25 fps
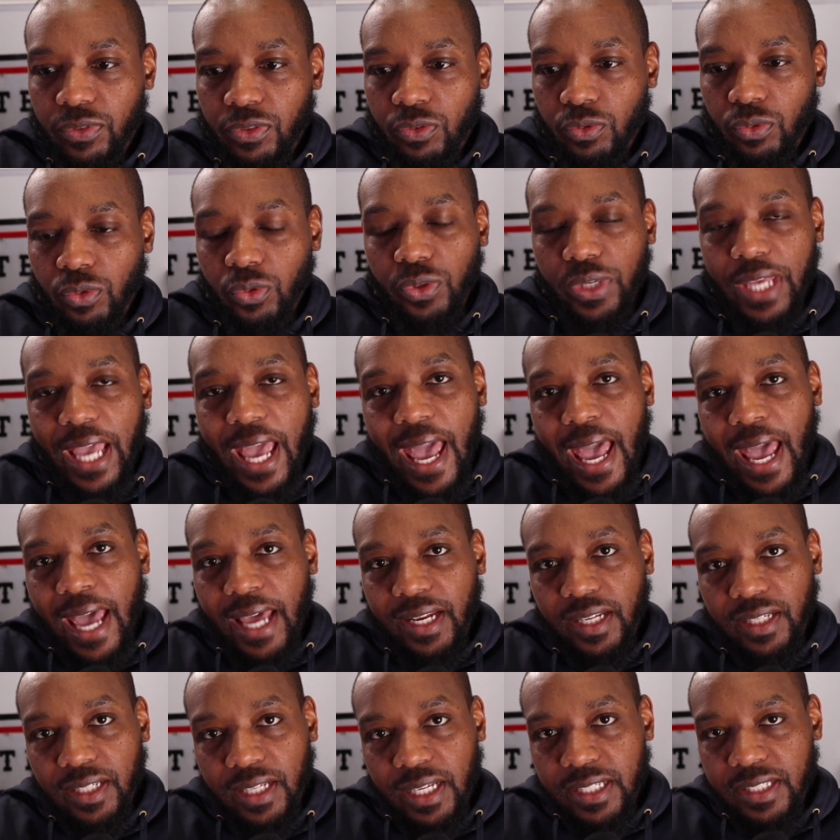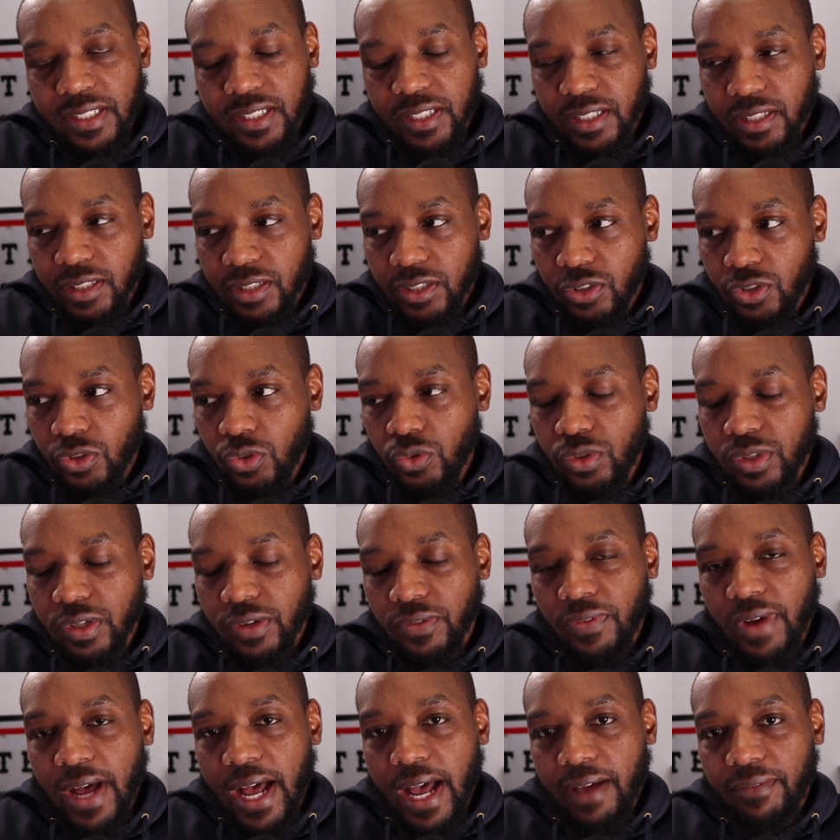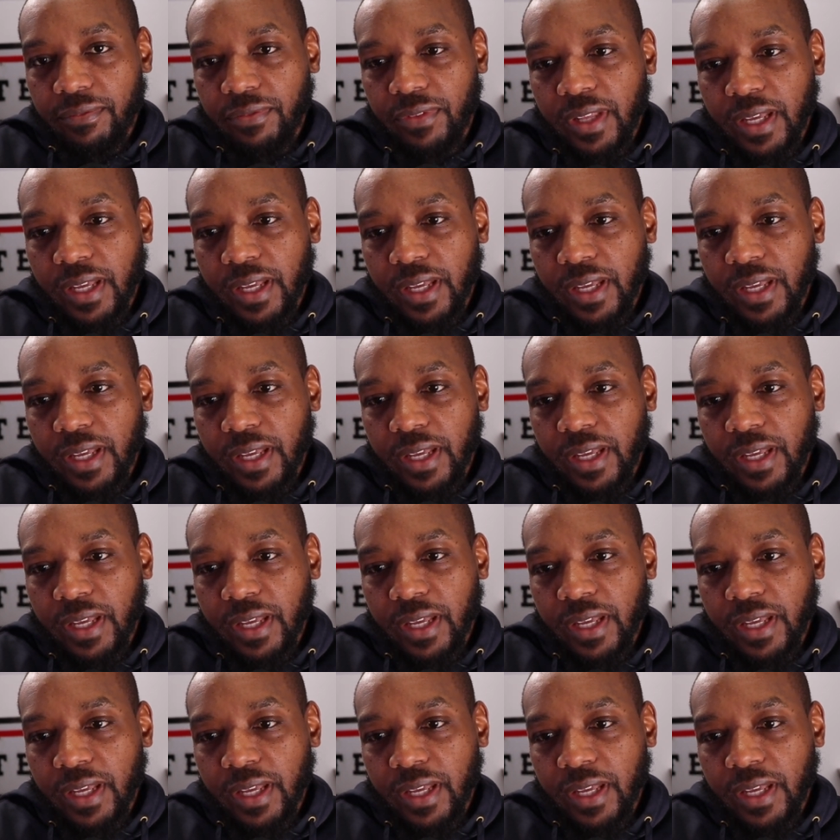through your adolescence you survived